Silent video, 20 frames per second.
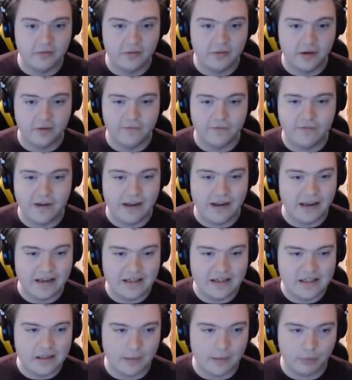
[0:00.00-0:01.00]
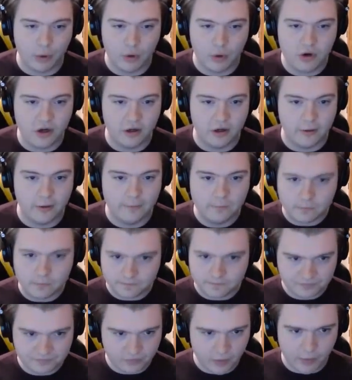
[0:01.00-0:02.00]
Fears broken.
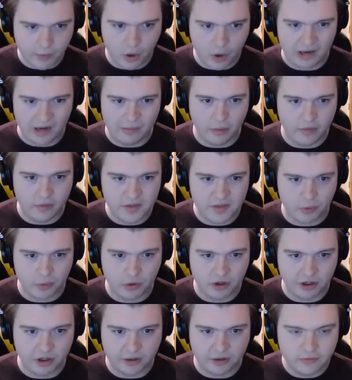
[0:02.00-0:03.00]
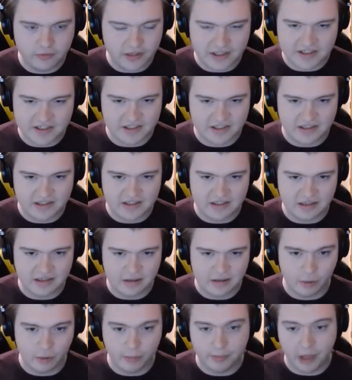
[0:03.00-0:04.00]
Polymorph's broken. It's
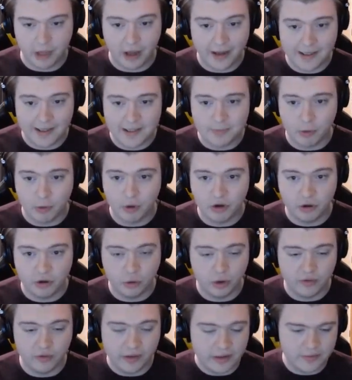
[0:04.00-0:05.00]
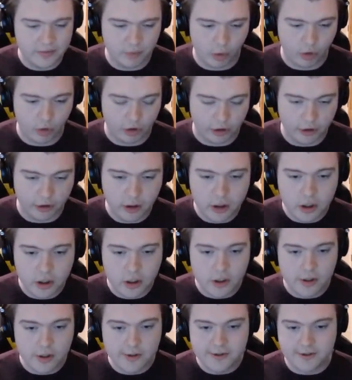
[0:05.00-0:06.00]
Blind's broken. All of it broken.
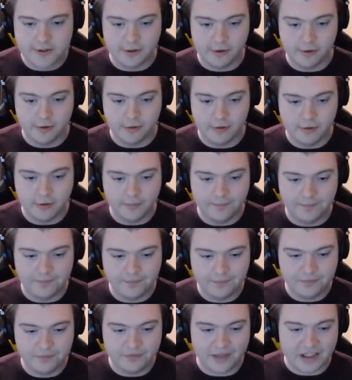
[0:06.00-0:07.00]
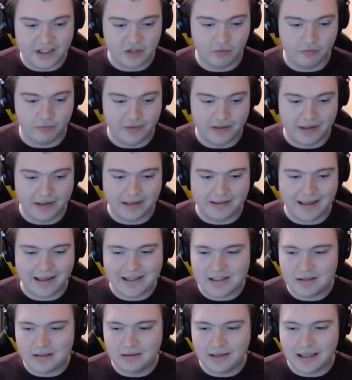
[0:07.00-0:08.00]
So that's
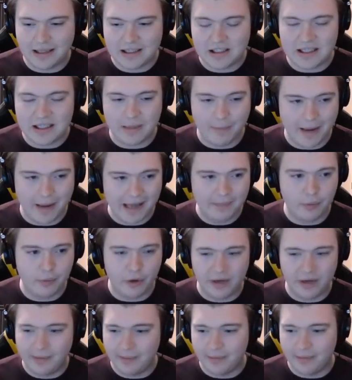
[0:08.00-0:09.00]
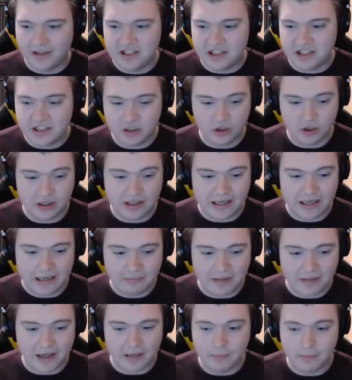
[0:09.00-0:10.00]
the main point about blessings. You got to keep
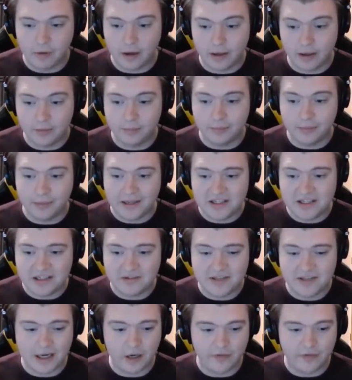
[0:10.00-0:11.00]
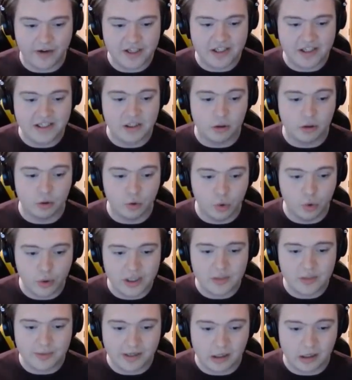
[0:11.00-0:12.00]
that in mind. Blessing of Sacrifice needs to always
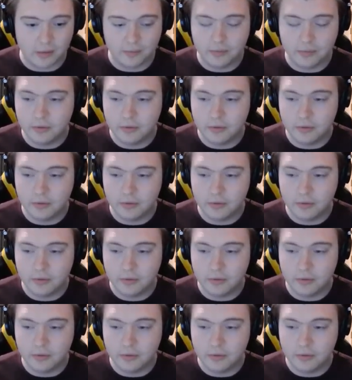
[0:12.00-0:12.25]
be up.